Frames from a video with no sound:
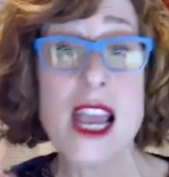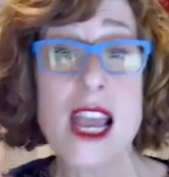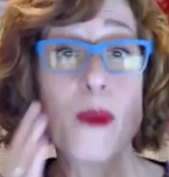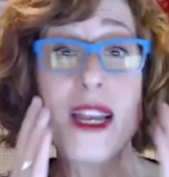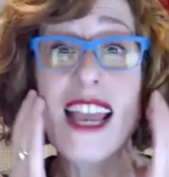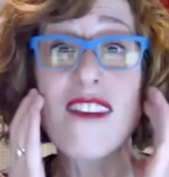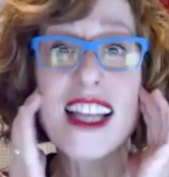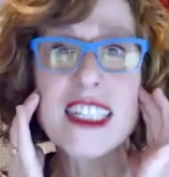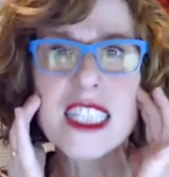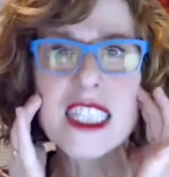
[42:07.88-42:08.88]
We gave
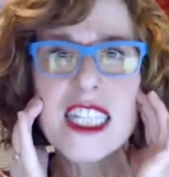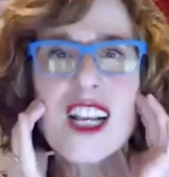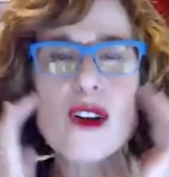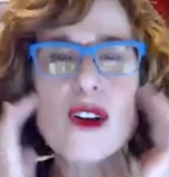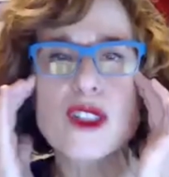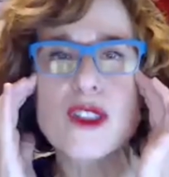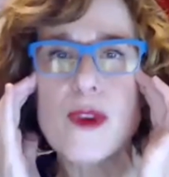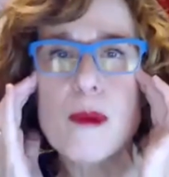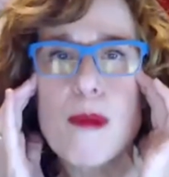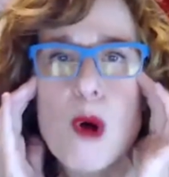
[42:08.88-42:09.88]
out stickers
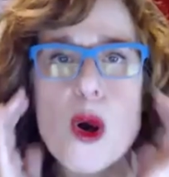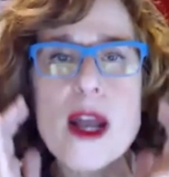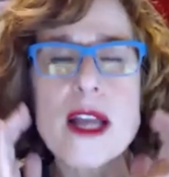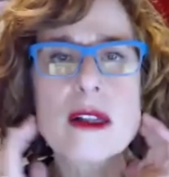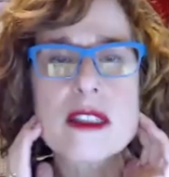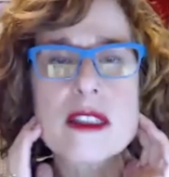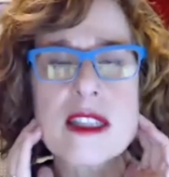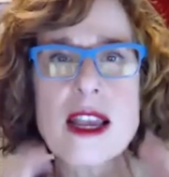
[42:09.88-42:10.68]
for boils.